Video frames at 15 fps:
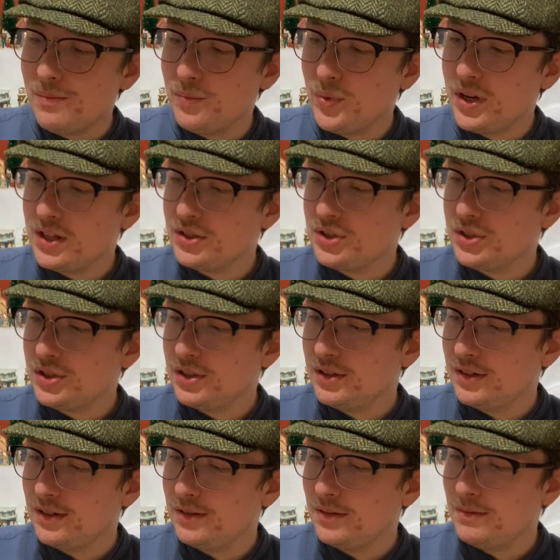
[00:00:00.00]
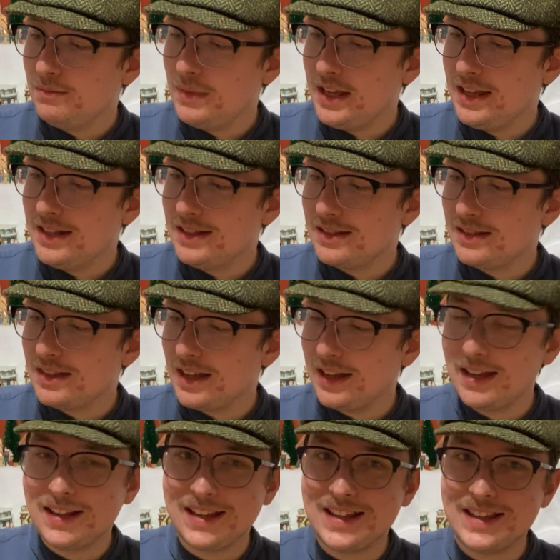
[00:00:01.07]
which means that
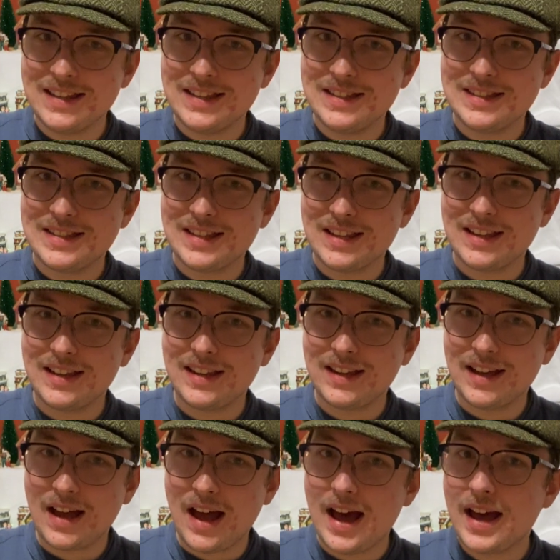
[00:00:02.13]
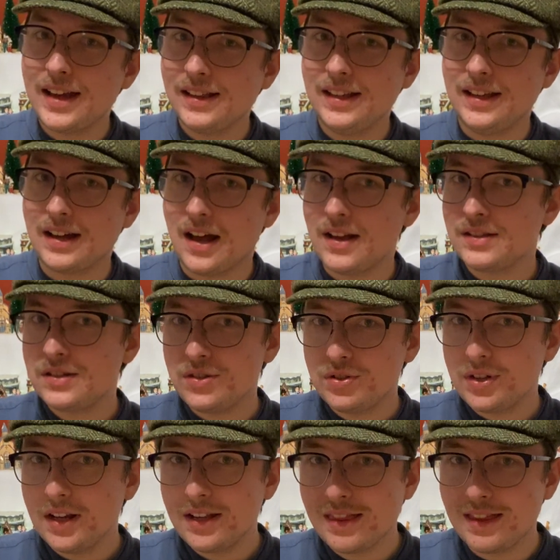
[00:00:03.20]
it is highly
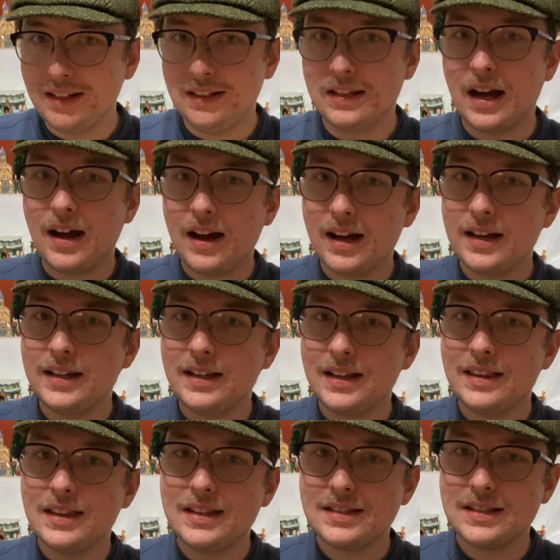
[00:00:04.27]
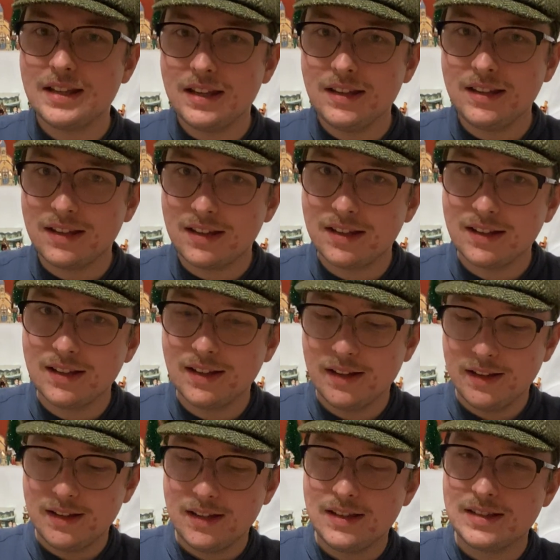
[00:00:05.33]
concentrated. The dye in this ink
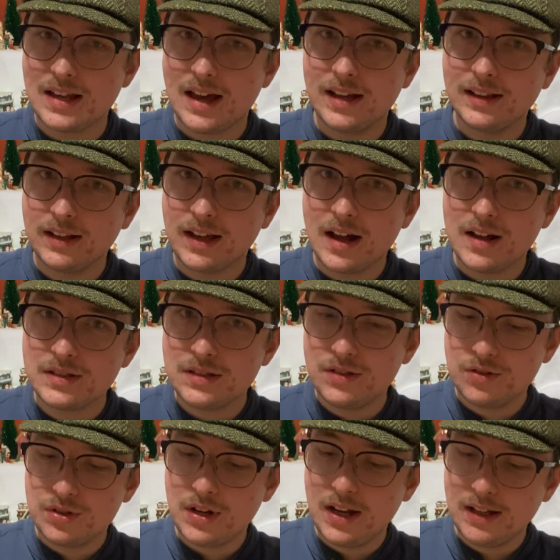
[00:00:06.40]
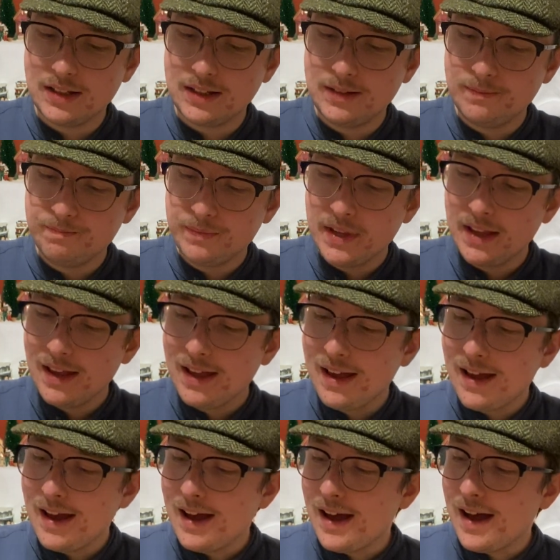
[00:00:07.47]
is highly concentrated,
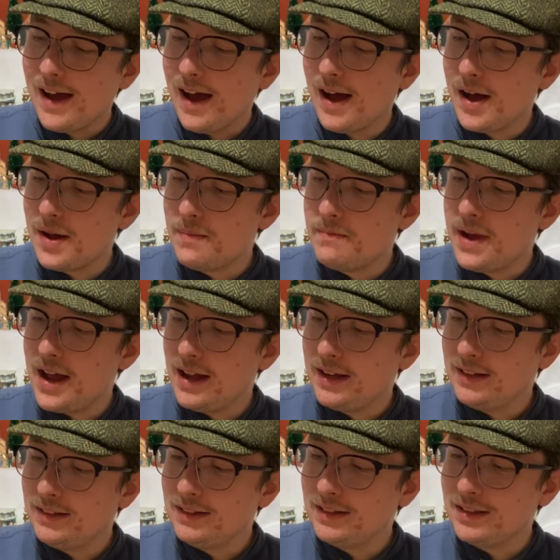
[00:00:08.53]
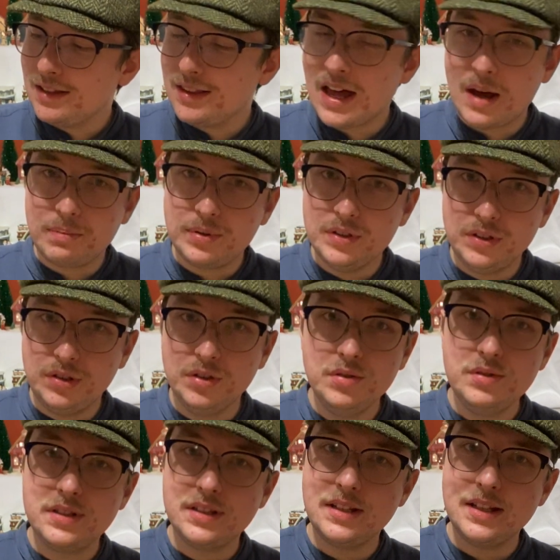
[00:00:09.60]
and that
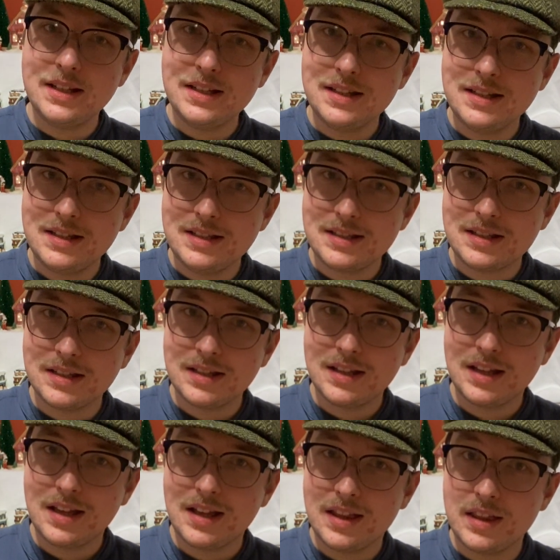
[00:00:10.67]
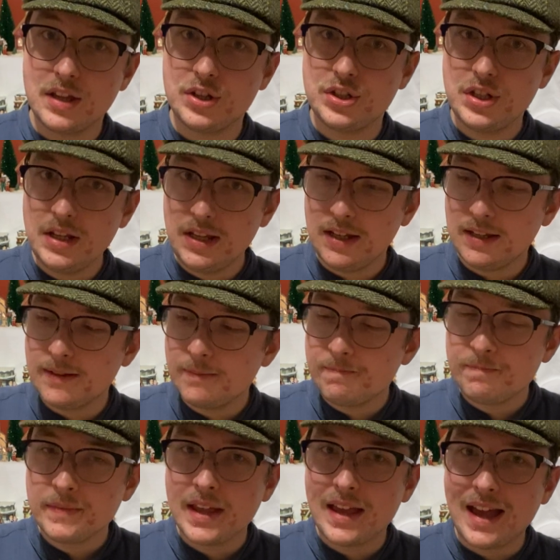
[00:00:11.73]
produces the sheen.
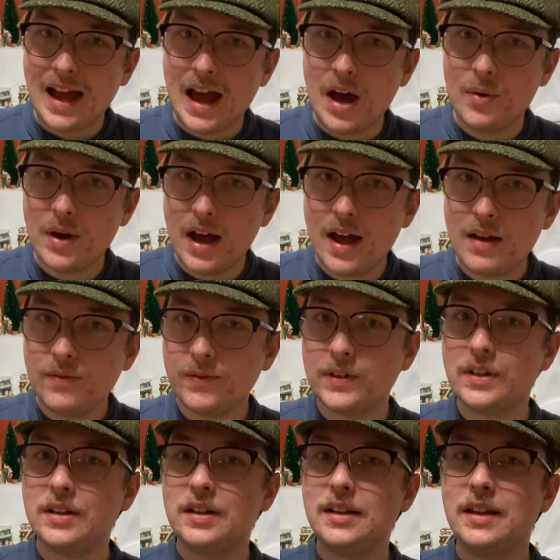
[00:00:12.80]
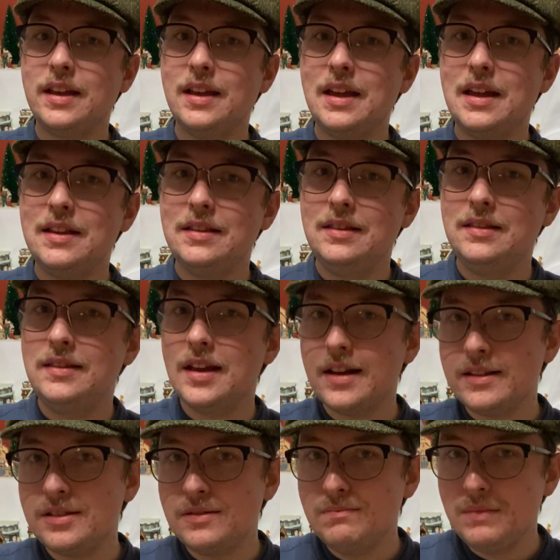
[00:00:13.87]
However, it
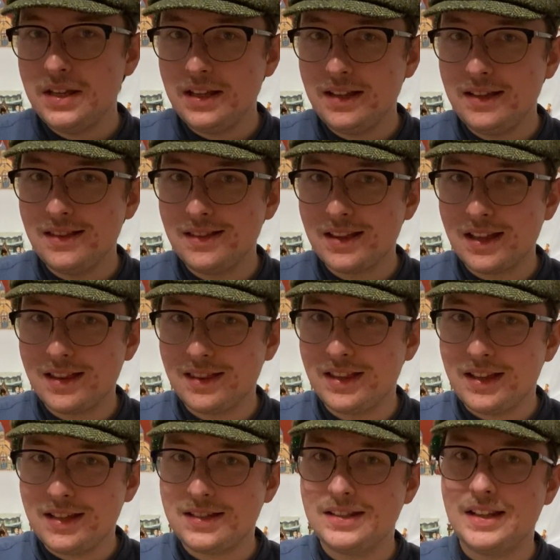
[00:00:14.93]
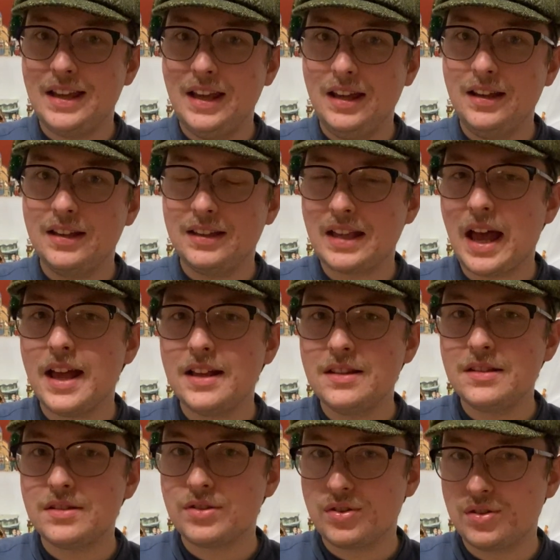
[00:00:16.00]
does mean that this ink
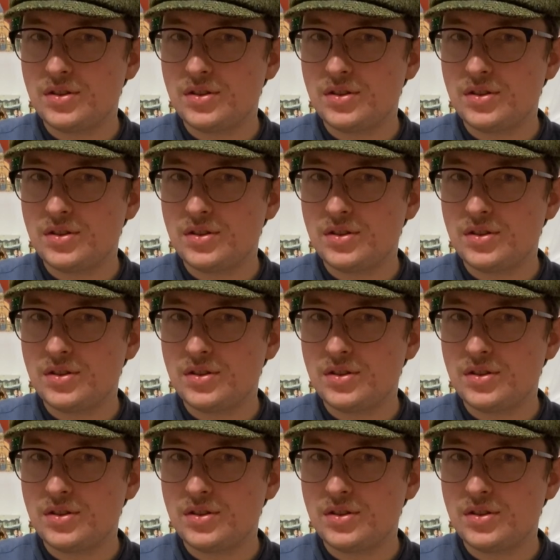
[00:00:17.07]
tends to